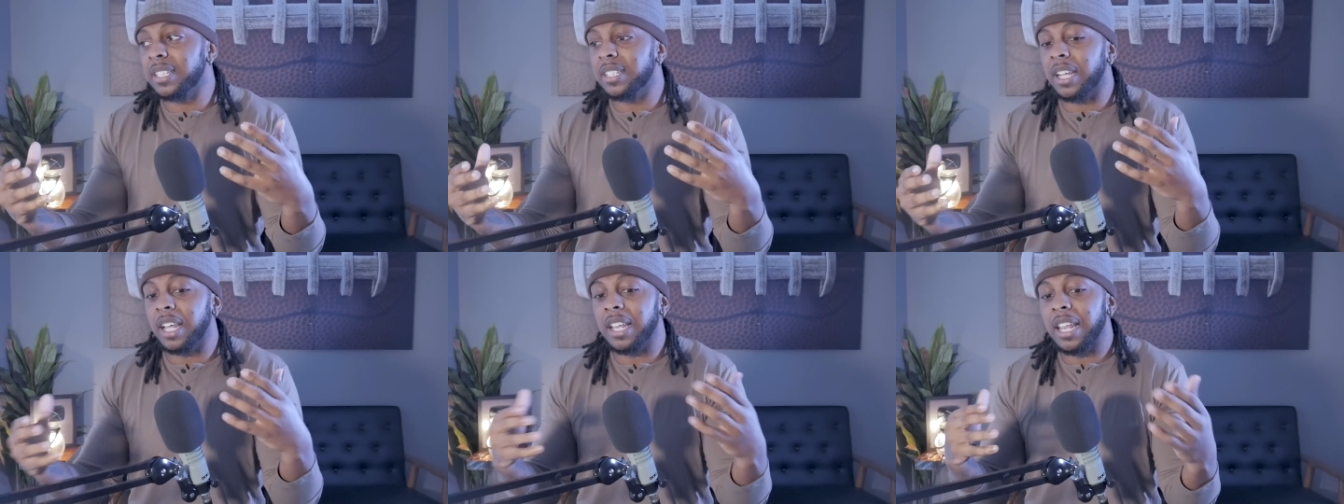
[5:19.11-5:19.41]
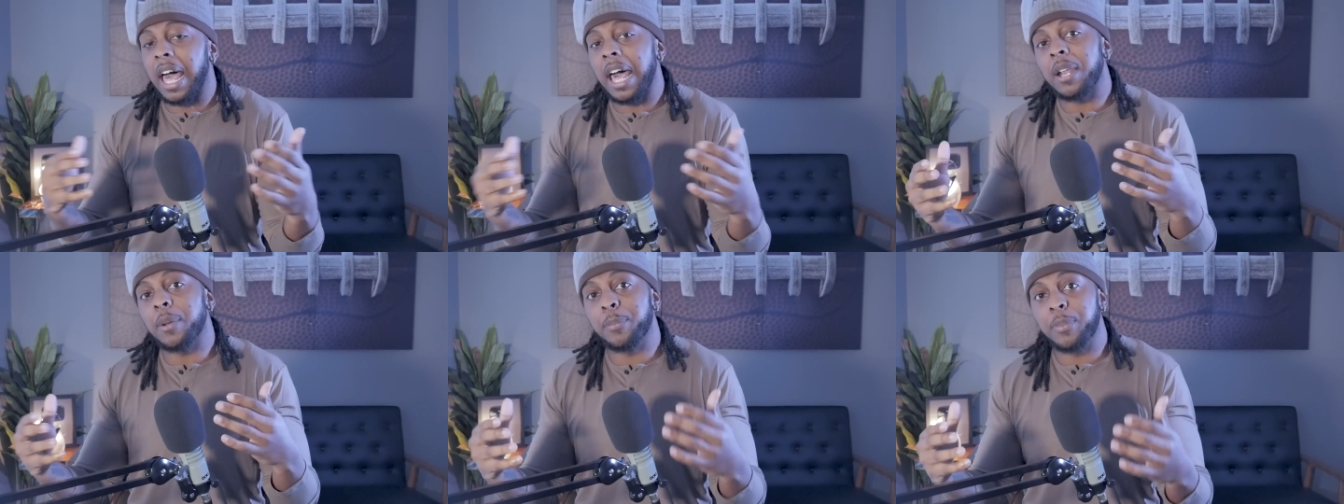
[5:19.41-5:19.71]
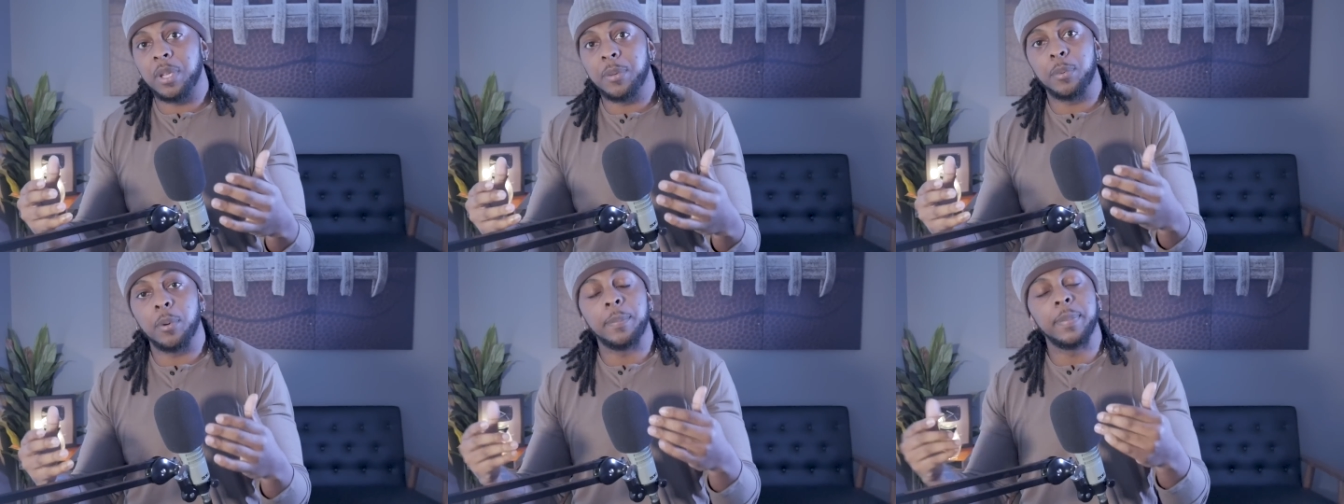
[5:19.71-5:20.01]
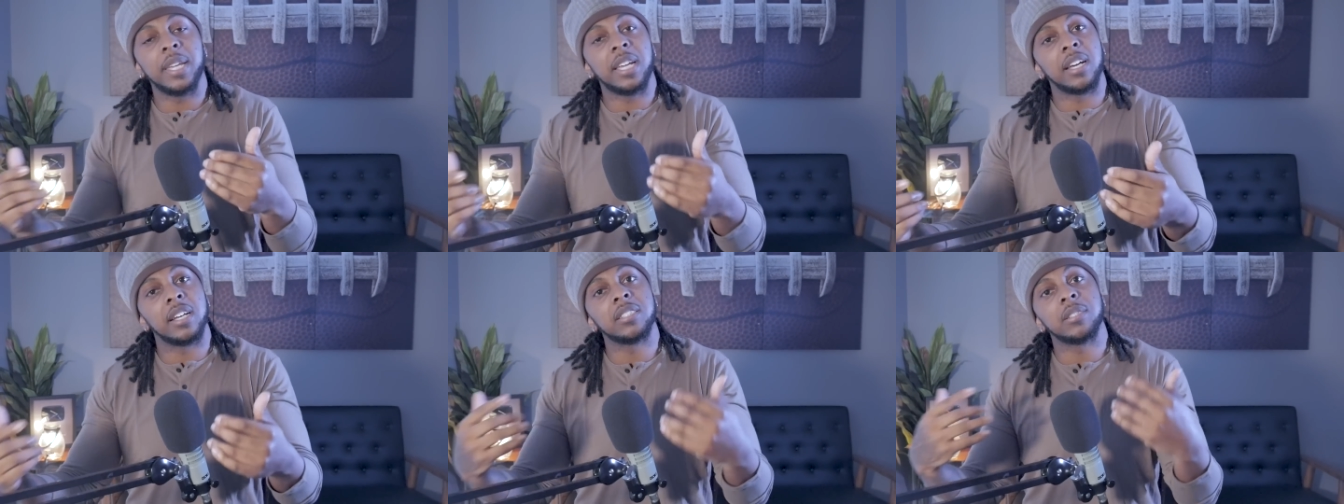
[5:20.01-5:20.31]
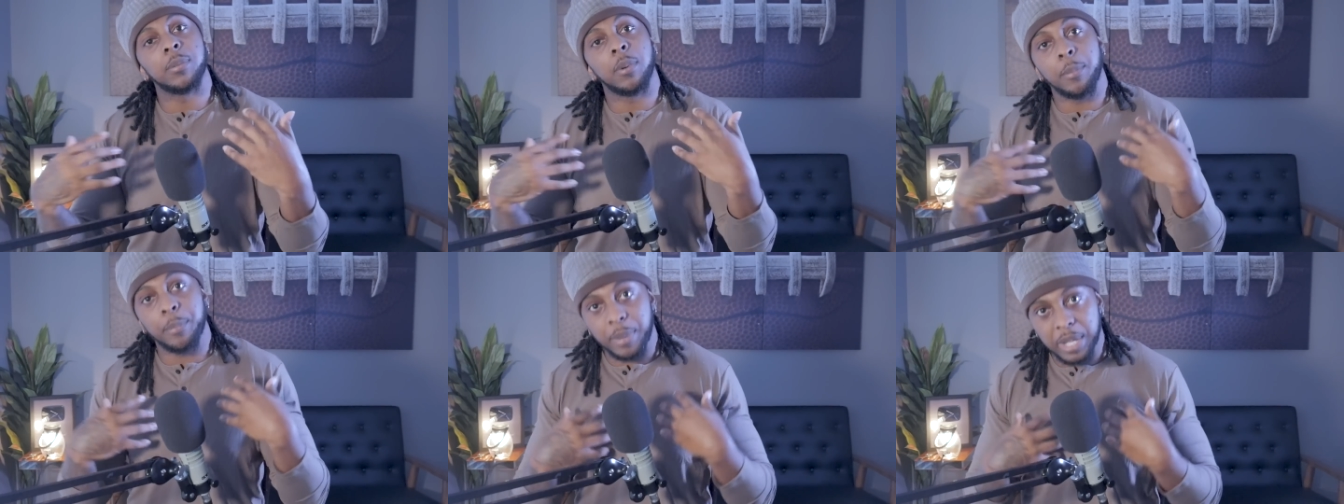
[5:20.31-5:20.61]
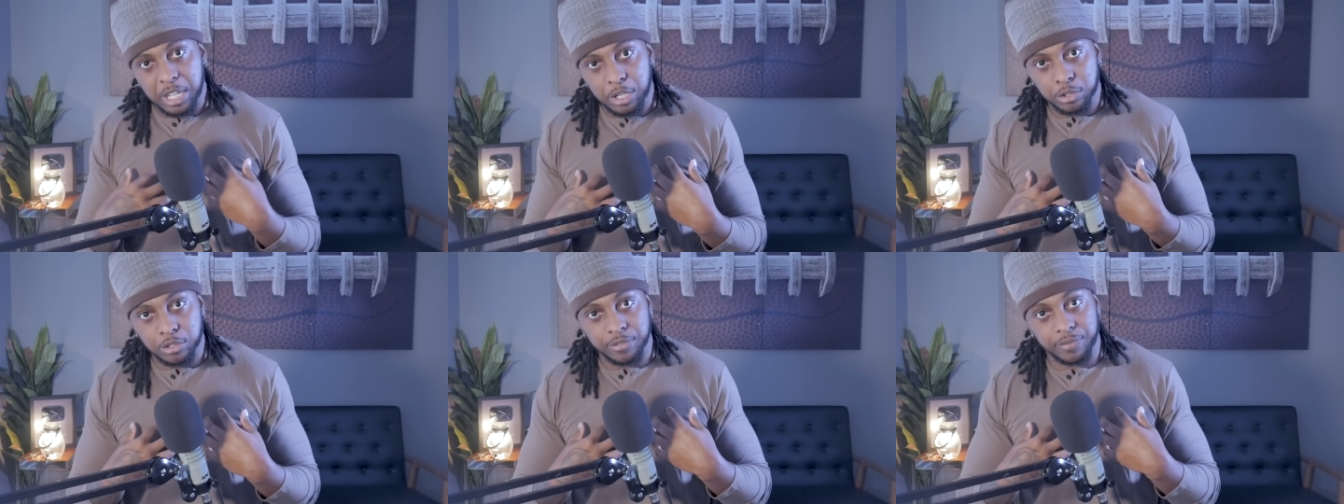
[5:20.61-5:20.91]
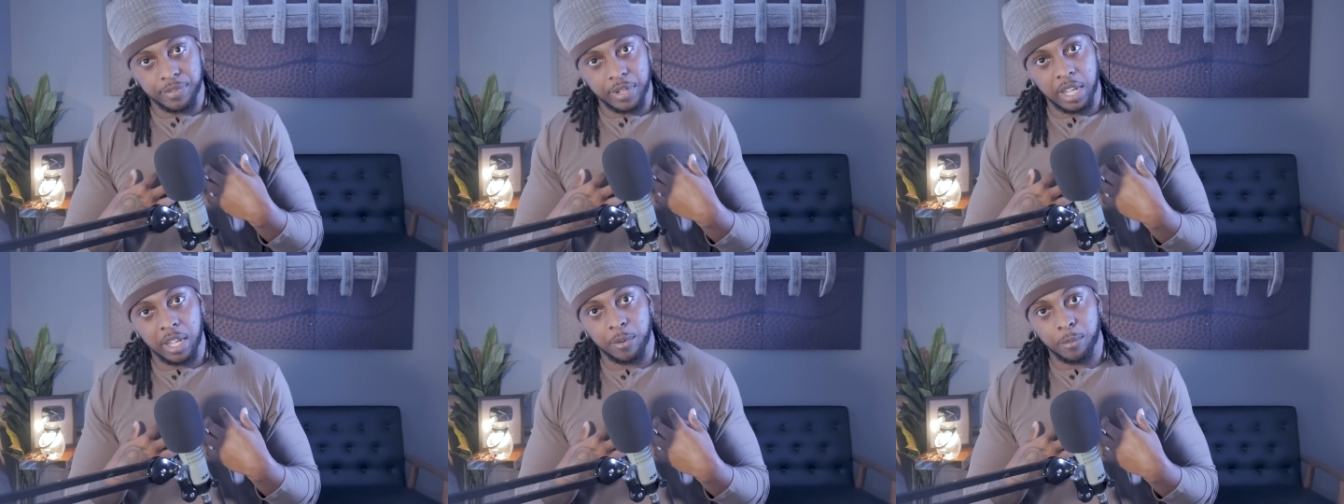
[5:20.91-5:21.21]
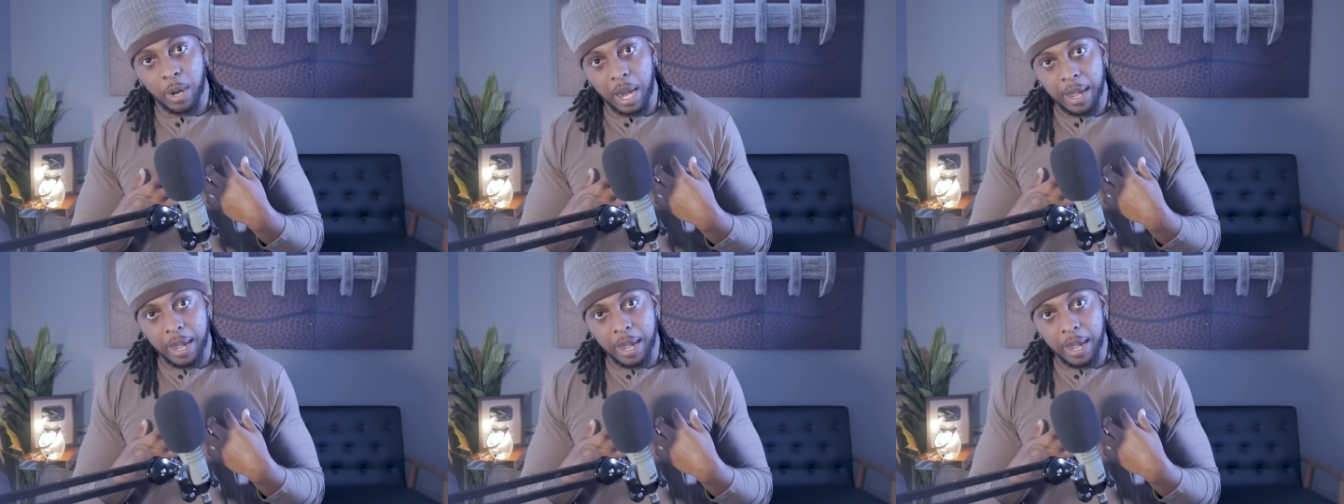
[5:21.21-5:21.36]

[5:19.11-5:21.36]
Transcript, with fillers: than a lot of people because I'm a Bengals fan,